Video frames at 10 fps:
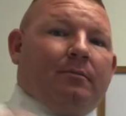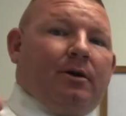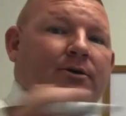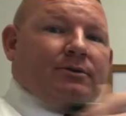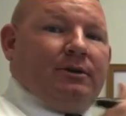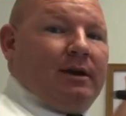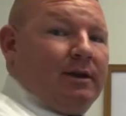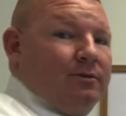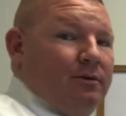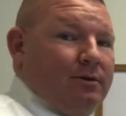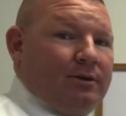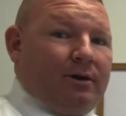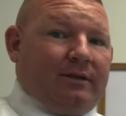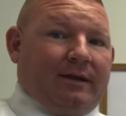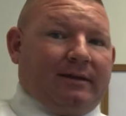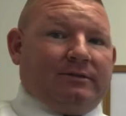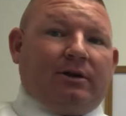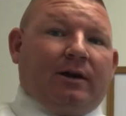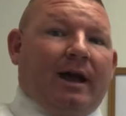but also you got a $230,000